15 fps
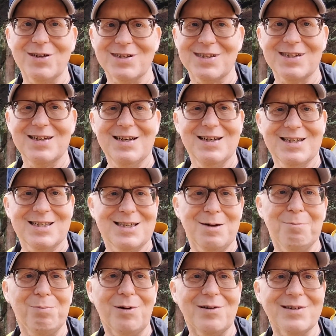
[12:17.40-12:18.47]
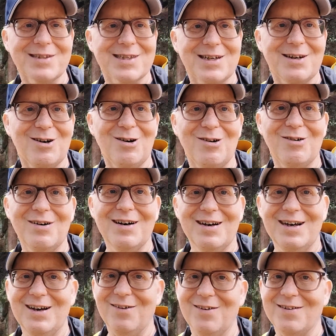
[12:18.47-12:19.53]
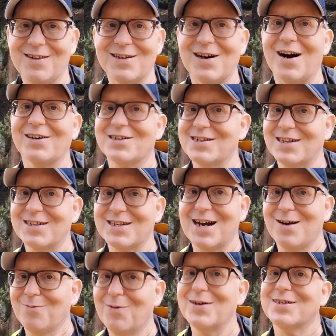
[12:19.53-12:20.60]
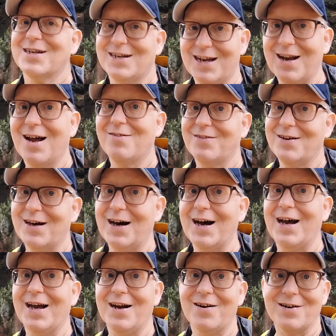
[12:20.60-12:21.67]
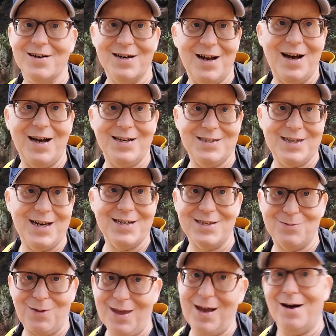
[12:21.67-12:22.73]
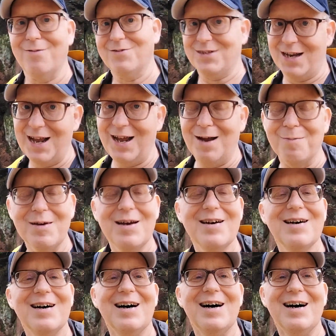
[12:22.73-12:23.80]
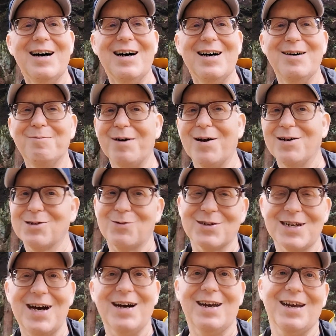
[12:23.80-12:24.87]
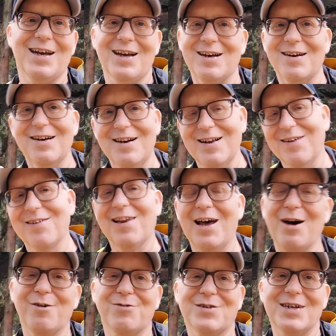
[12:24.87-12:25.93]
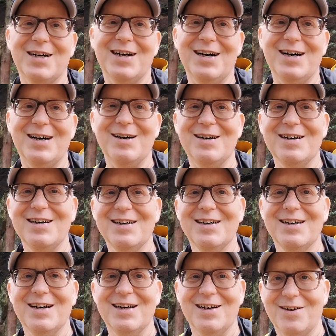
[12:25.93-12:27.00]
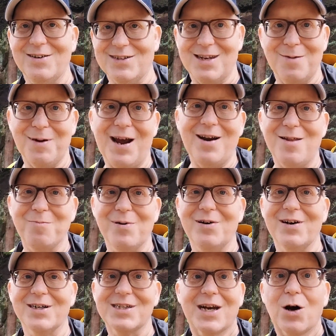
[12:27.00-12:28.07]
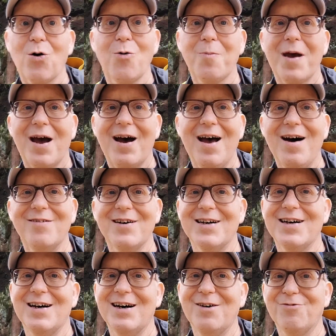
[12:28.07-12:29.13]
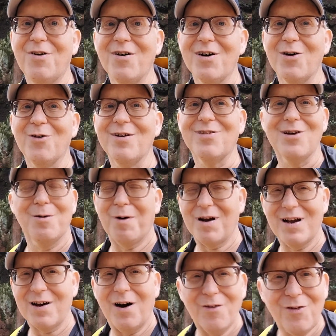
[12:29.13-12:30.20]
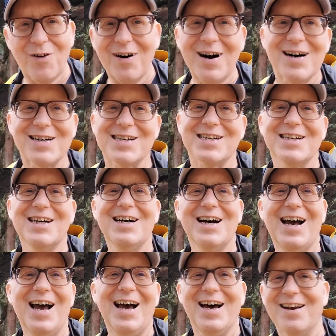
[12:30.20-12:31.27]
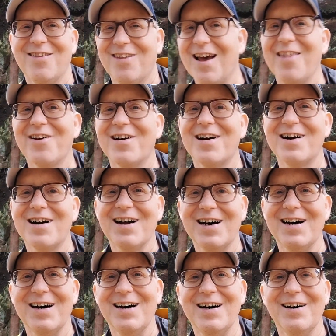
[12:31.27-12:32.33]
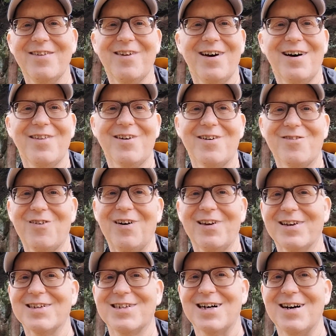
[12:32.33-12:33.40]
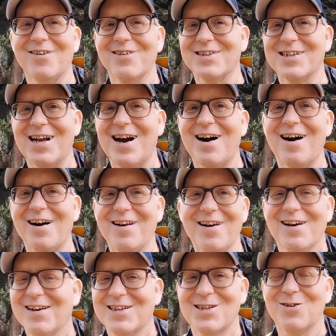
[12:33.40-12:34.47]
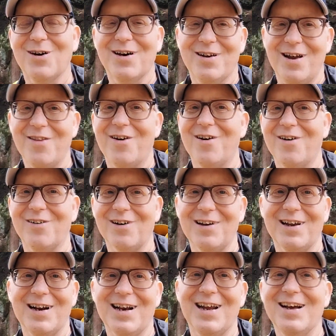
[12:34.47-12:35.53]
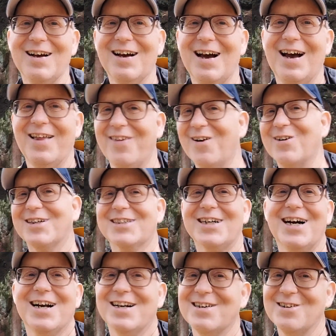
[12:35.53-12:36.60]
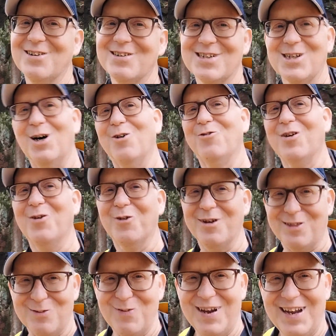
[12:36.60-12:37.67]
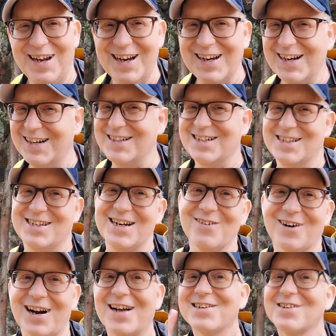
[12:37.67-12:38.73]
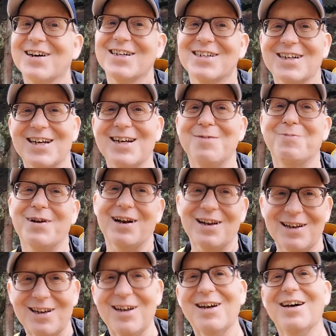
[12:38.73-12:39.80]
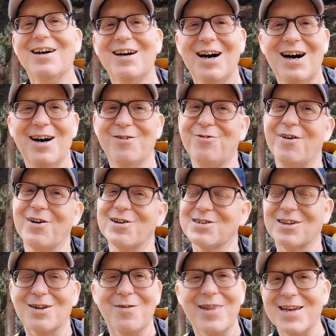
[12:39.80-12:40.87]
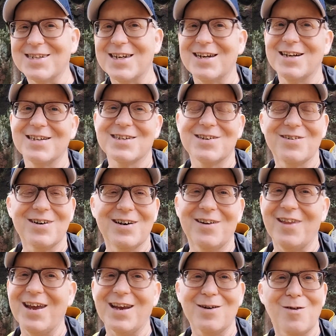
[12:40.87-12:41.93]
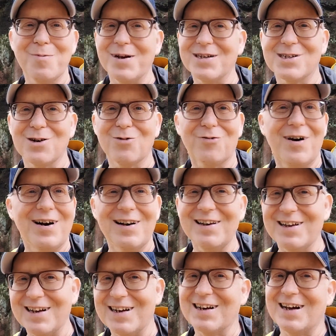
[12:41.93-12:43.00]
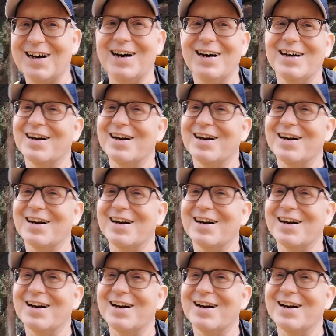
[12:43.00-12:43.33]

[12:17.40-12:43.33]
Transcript: There's a nice little attached museum. There was funny. There was a drunk guy who was trying to encourage me to take photos, and there was one of the security guards kind of walking around keeping an eye, and I'm like, no, I'm not taking any photos. I'm not going to break the rules. But then towards the end, one of the tour guides was giving a tour, and she was just like talking with me just briefly, a nice old lady, and talking about showing me one of the rooms that was the chrysanthemums